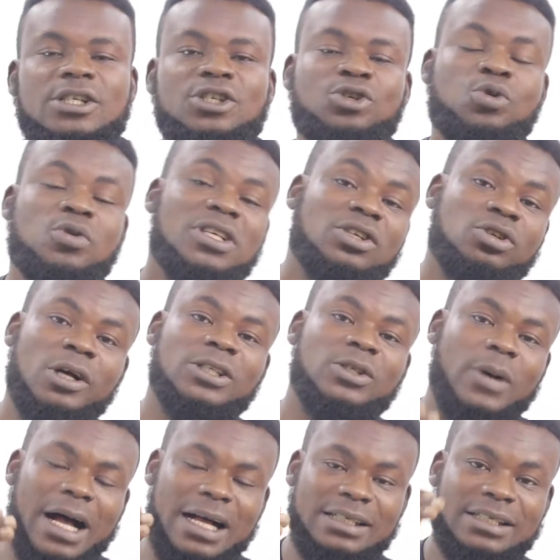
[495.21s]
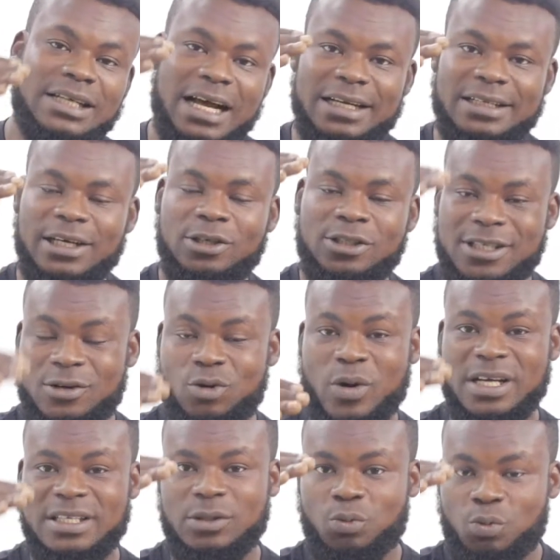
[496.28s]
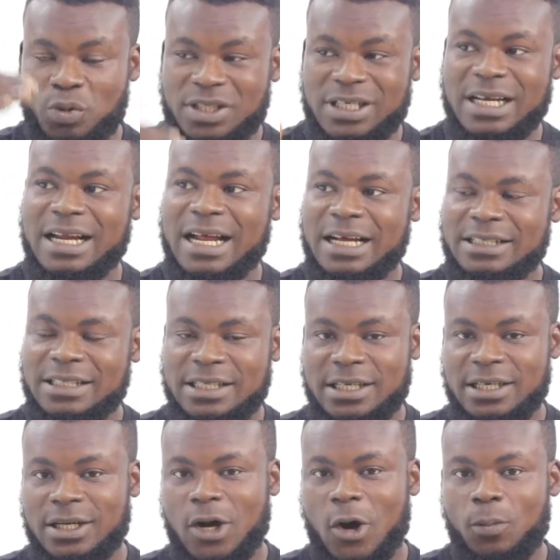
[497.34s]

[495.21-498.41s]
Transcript: choosing not to answer in the sequence in which the